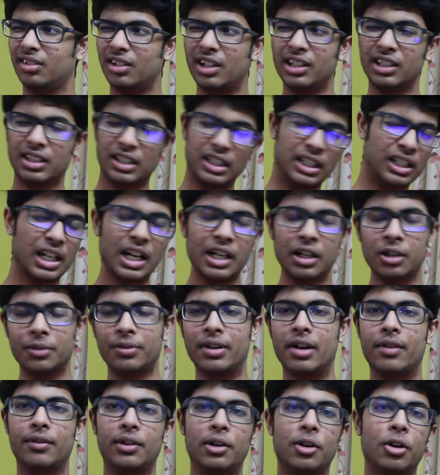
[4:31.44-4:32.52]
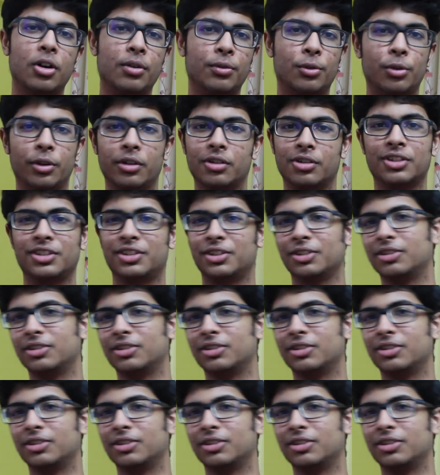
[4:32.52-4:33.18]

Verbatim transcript: I kind of have a lot of going on.